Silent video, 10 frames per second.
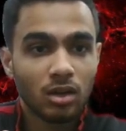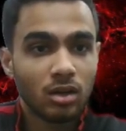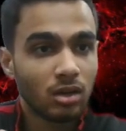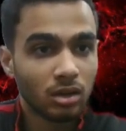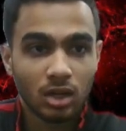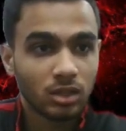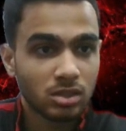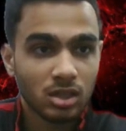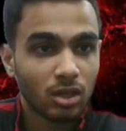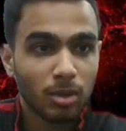are the
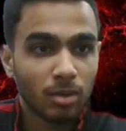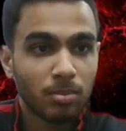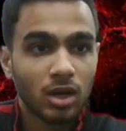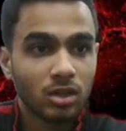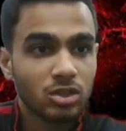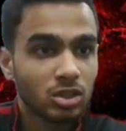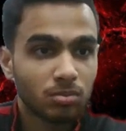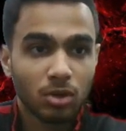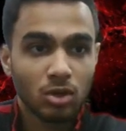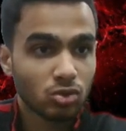centre back
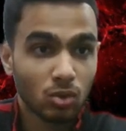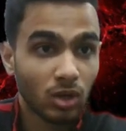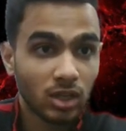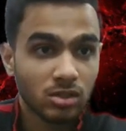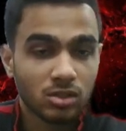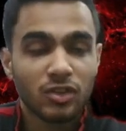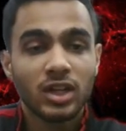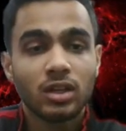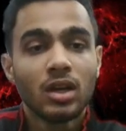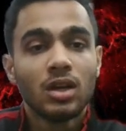partnership because no one else is
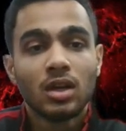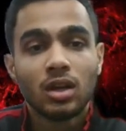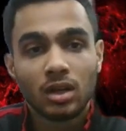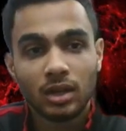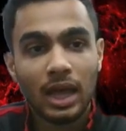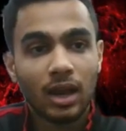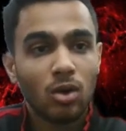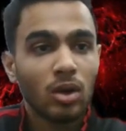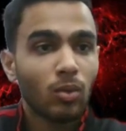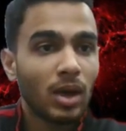fit.
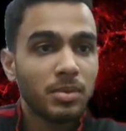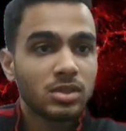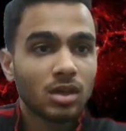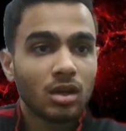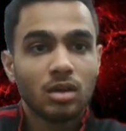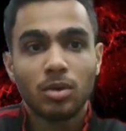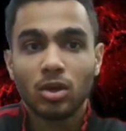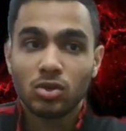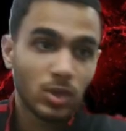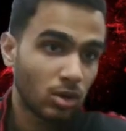Dallo and Wan-Bissaka
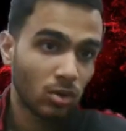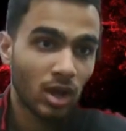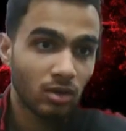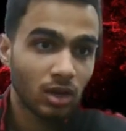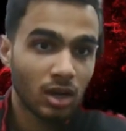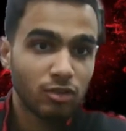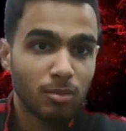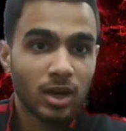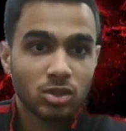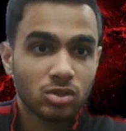because we don't have a left
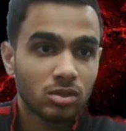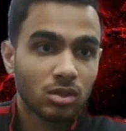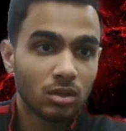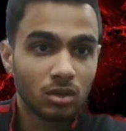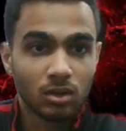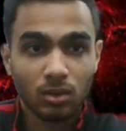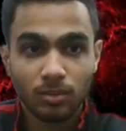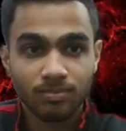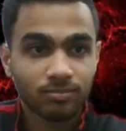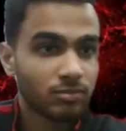back. So
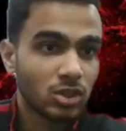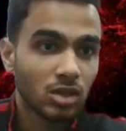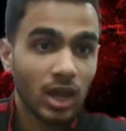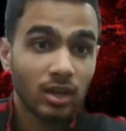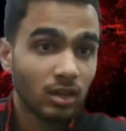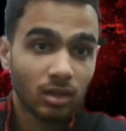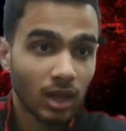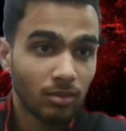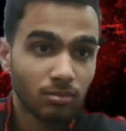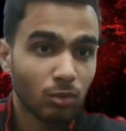and
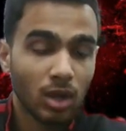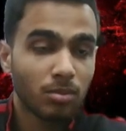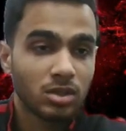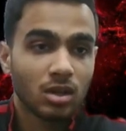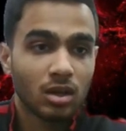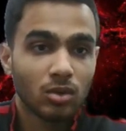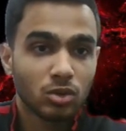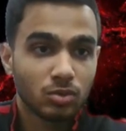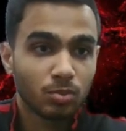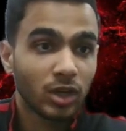Wan-Bissaka
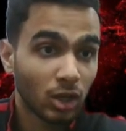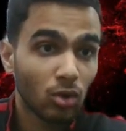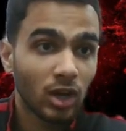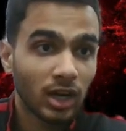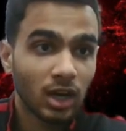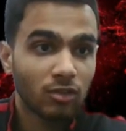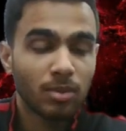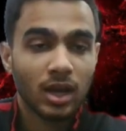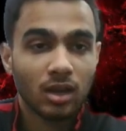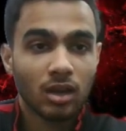was pretty good at left
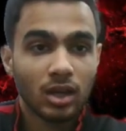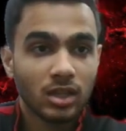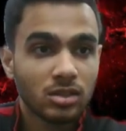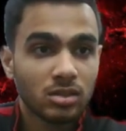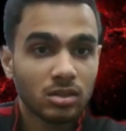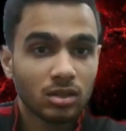back against